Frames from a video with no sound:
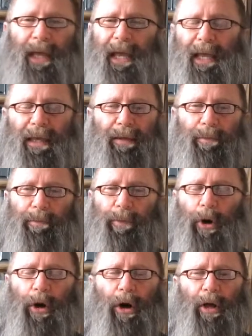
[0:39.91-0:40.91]
"Hey,
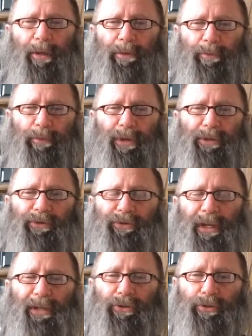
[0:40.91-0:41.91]
all what you
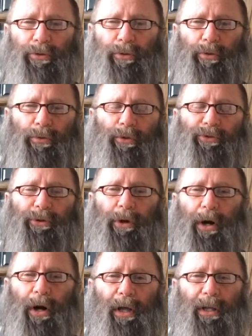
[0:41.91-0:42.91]
said is true. Those
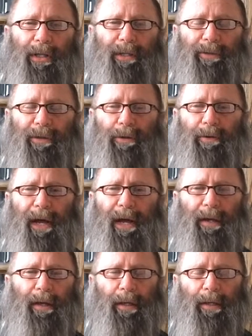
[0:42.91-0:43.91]
are all in the
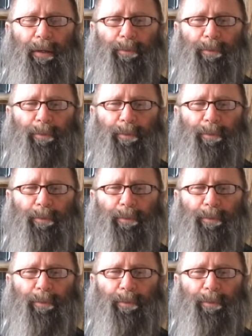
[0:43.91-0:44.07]
Quran.